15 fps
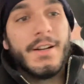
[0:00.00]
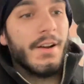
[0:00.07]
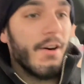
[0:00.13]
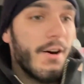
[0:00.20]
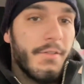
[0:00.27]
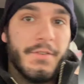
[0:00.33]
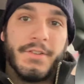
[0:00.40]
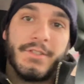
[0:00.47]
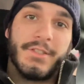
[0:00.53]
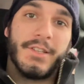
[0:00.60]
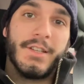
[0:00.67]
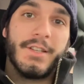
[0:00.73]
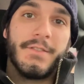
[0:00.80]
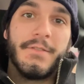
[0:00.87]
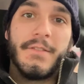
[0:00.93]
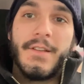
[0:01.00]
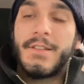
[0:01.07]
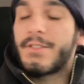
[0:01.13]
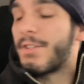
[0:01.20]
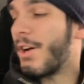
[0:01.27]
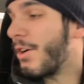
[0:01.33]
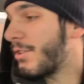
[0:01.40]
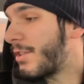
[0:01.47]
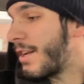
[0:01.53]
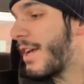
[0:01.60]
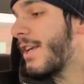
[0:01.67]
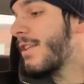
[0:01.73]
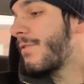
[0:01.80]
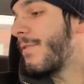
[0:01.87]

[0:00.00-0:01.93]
obviously. So today's